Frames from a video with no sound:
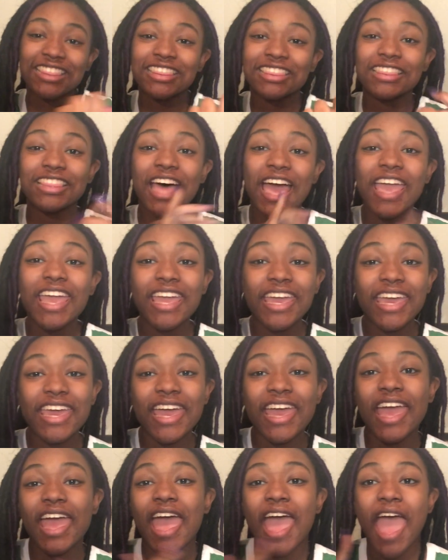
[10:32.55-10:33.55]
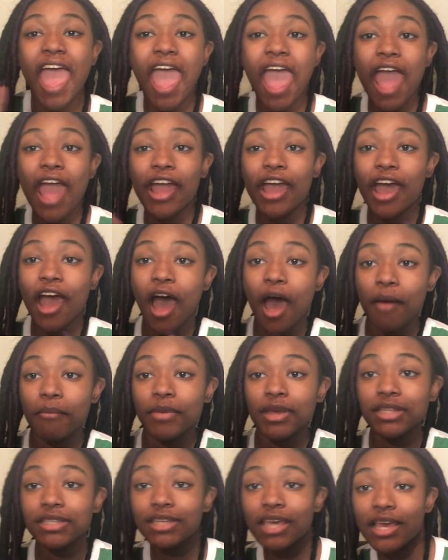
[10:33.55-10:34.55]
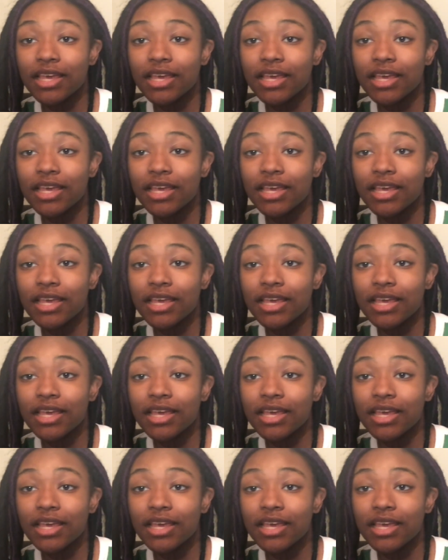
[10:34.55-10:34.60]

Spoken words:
like and comment